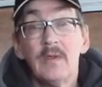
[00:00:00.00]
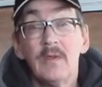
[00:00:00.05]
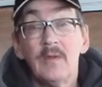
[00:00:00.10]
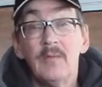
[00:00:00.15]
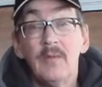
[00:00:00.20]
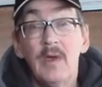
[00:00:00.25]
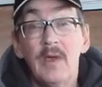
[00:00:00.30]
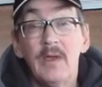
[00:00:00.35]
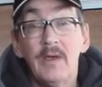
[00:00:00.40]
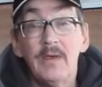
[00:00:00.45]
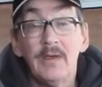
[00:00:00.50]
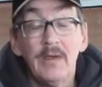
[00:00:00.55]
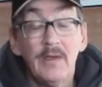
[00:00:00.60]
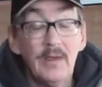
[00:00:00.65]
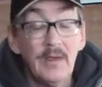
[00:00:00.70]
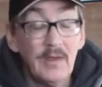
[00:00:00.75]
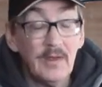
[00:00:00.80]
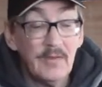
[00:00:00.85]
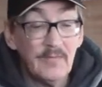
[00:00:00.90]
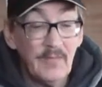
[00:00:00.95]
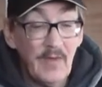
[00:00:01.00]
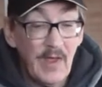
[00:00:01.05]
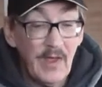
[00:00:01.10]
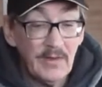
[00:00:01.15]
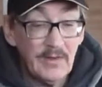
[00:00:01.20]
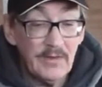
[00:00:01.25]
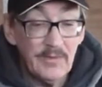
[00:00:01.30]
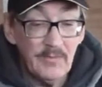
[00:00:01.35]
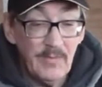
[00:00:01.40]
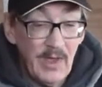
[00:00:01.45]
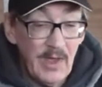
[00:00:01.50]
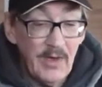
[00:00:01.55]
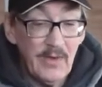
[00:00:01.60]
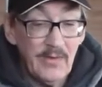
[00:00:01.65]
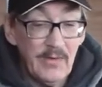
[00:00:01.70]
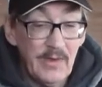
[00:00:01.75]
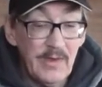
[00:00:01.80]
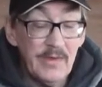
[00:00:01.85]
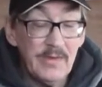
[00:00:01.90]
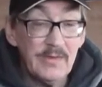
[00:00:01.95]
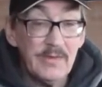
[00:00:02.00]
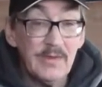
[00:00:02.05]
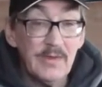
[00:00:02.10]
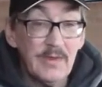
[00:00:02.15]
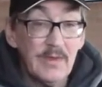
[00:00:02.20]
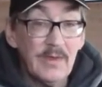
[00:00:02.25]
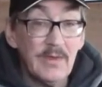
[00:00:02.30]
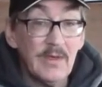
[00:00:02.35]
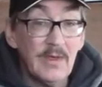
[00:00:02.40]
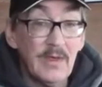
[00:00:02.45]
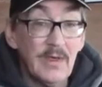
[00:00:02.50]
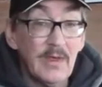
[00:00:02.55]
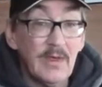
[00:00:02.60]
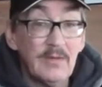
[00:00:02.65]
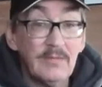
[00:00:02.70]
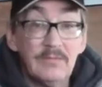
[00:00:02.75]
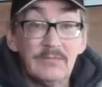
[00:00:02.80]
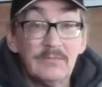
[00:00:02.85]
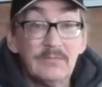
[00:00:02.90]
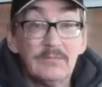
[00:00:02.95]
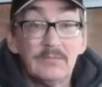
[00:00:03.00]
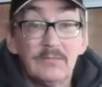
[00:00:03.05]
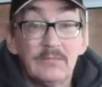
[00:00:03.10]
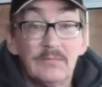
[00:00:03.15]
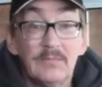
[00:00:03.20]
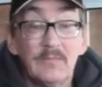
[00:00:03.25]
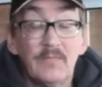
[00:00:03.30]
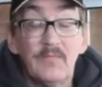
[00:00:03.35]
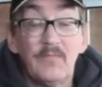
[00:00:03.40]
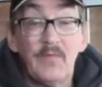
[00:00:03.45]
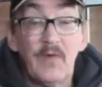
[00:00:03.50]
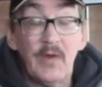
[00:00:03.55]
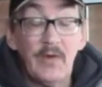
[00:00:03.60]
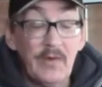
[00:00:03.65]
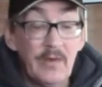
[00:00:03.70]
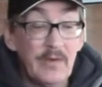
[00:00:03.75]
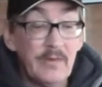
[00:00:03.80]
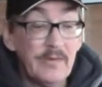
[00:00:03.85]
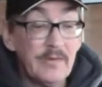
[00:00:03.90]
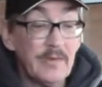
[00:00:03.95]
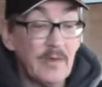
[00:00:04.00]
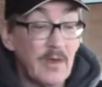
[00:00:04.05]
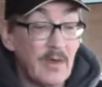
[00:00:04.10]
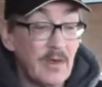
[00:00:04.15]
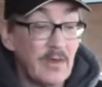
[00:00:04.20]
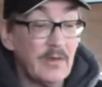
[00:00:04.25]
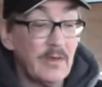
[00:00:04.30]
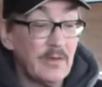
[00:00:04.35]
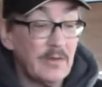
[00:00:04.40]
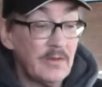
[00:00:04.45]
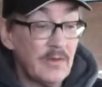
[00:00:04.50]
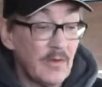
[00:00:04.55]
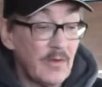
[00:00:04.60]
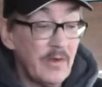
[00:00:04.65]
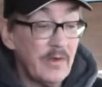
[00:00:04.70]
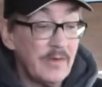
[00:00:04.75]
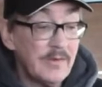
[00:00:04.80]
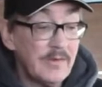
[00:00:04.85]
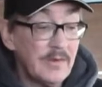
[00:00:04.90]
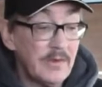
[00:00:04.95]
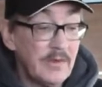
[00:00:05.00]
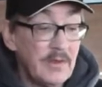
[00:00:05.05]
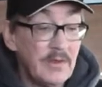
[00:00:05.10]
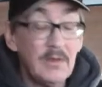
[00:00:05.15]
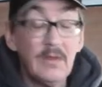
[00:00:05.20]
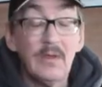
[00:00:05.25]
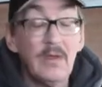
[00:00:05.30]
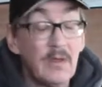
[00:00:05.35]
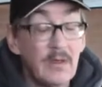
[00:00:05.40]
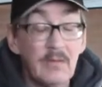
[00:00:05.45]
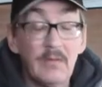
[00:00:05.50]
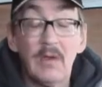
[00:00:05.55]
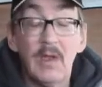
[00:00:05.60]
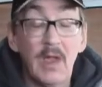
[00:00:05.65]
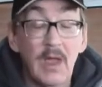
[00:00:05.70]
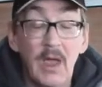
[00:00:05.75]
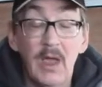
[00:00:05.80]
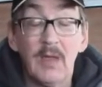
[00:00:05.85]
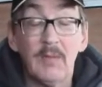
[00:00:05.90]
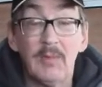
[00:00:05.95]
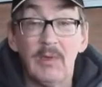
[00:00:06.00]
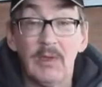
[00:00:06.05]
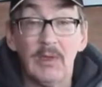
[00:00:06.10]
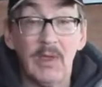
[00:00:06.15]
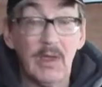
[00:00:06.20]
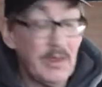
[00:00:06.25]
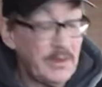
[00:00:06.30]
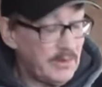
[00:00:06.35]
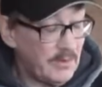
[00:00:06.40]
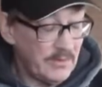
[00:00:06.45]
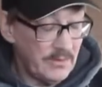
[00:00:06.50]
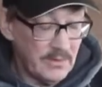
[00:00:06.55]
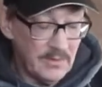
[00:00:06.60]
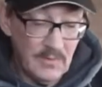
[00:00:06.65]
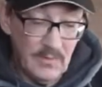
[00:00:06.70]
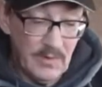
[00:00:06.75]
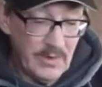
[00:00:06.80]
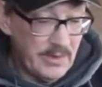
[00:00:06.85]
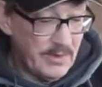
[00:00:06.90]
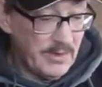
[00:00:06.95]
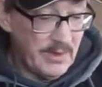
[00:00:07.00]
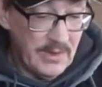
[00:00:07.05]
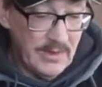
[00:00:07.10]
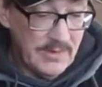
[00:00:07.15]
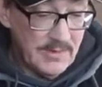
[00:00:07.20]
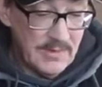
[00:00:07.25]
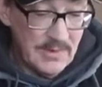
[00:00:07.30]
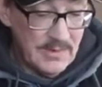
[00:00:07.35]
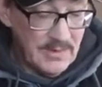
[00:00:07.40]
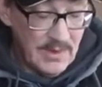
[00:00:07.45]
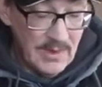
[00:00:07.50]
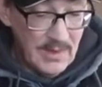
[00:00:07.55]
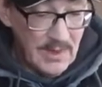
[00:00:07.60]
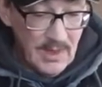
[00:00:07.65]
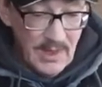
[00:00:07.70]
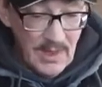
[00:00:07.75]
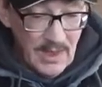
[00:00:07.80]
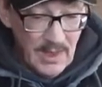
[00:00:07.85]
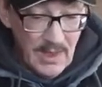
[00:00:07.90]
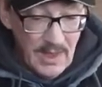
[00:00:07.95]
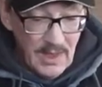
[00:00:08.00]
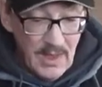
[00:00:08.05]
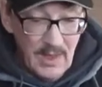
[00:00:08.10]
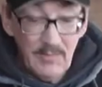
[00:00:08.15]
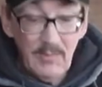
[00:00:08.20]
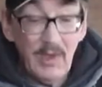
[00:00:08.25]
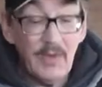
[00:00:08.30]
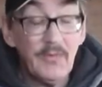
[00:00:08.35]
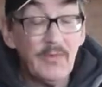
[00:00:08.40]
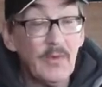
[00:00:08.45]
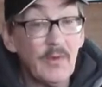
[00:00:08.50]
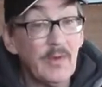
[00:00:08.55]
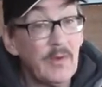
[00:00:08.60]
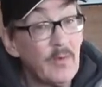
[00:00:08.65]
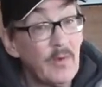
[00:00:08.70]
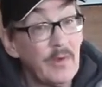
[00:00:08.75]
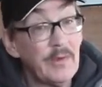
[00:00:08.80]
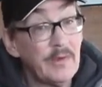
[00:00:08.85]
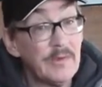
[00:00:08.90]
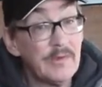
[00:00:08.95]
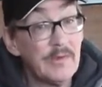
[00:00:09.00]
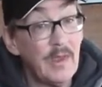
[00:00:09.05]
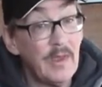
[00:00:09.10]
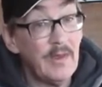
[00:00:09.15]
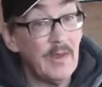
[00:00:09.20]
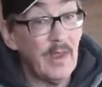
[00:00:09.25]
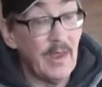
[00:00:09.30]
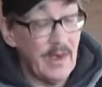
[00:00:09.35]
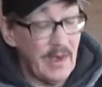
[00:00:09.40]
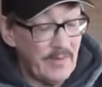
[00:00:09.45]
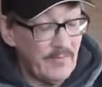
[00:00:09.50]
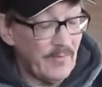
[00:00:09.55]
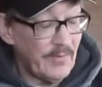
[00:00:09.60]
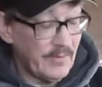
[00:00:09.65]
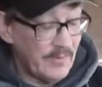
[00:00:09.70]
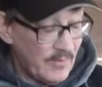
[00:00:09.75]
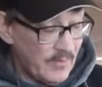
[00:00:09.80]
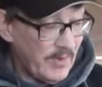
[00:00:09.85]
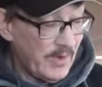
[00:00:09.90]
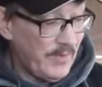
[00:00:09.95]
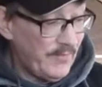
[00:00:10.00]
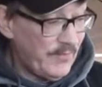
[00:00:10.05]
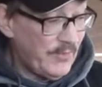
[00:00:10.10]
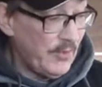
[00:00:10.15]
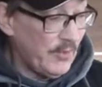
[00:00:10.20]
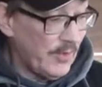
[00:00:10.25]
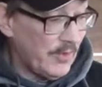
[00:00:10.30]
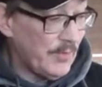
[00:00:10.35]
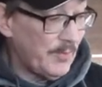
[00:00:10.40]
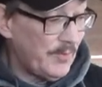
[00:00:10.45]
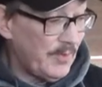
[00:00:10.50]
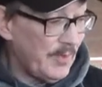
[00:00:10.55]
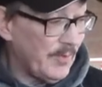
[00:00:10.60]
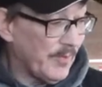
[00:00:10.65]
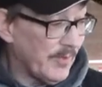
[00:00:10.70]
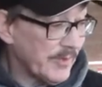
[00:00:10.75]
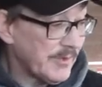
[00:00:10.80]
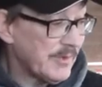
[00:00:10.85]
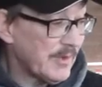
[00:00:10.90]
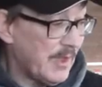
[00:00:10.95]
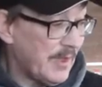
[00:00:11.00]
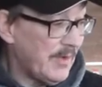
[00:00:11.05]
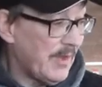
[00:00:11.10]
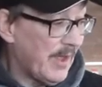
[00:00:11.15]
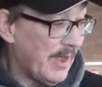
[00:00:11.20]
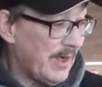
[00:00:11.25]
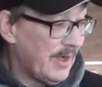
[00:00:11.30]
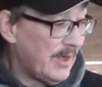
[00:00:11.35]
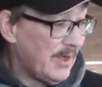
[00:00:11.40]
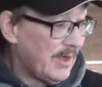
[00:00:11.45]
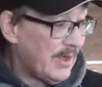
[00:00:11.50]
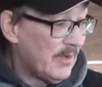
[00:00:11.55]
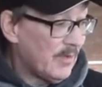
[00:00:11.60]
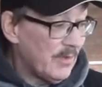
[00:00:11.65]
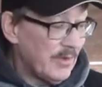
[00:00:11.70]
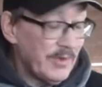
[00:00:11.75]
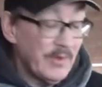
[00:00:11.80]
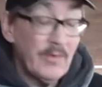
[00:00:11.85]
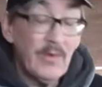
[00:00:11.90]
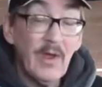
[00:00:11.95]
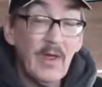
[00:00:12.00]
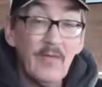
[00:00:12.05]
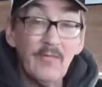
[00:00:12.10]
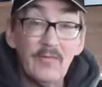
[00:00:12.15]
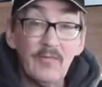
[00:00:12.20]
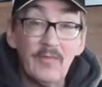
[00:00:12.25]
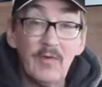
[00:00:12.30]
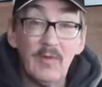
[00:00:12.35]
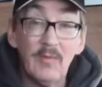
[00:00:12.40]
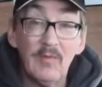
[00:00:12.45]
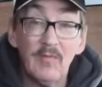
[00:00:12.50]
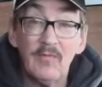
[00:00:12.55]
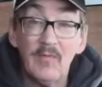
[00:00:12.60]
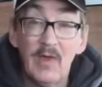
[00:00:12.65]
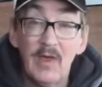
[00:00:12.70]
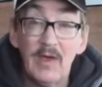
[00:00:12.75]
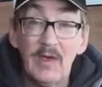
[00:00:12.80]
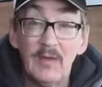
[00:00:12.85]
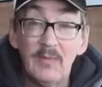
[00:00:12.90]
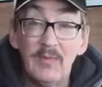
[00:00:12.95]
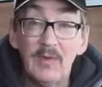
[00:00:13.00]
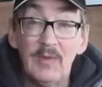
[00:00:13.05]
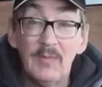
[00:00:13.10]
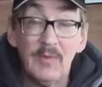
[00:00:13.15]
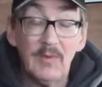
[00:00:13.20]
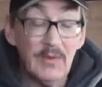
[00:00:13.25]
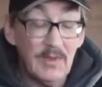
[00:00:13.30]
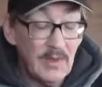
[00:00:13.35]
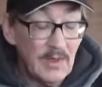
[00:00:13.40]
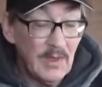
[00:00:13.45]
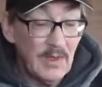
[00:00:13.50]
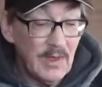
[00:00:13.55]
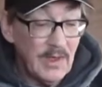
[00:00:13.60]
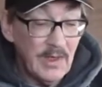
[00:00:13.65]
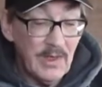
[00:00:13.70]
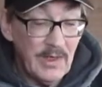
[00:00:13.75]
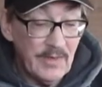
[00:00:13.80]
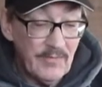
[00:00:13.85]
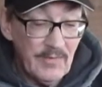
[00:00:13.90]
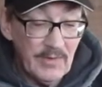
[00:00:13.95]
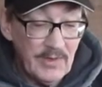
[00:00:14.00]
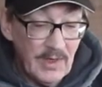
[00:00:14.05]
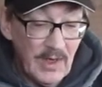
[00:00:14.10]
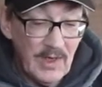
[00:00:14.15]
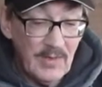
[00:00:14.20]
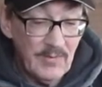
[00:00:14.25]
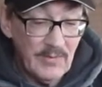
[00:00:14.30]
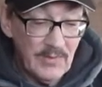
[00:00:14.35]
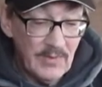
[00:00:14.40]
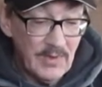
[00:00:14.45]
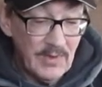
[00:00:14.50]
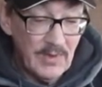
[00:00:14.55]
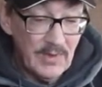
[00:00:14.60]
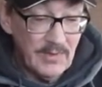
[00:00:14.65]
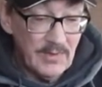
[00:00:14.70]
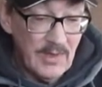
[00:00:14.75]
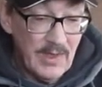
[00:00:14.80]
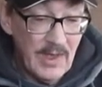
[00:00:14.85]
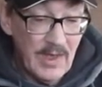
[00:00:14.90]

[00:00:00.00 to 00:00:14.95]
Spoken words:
But the fact of the matter is, farriers are notoriously unreliable. I don't know what it is, and I'm not the only one to say that. I've heard quite a few other people say that when they were having trouble finding people. And every time they